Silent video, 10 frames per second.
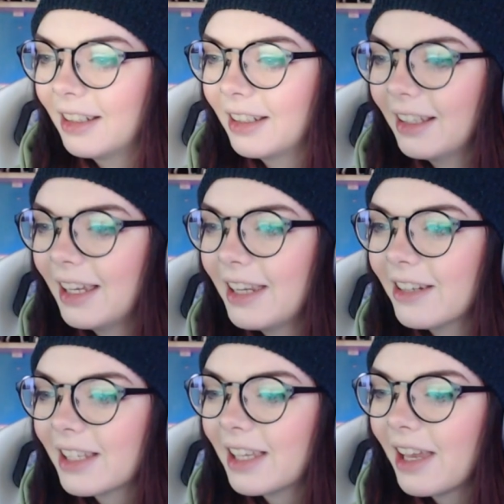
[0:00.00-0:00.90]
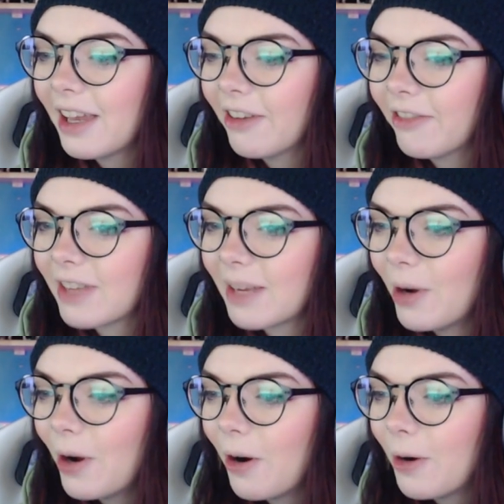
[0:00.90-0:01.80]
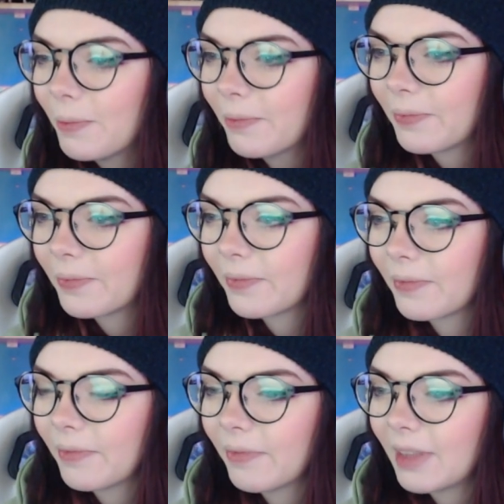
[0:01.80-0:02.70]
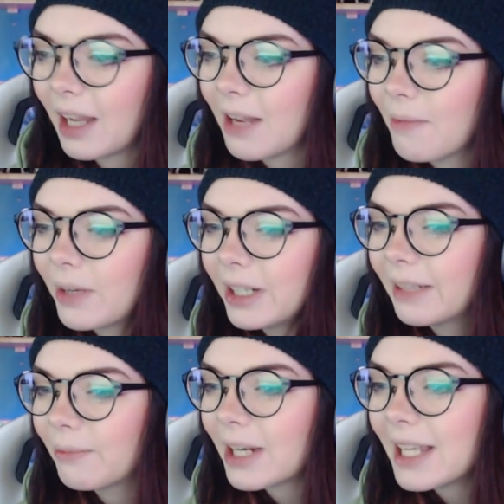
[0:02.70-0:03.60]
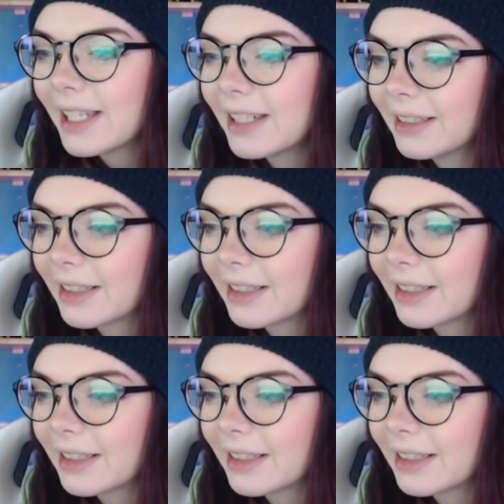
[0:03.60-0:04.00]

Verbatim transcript: Alright, here's a gift. I'm home. I bring present.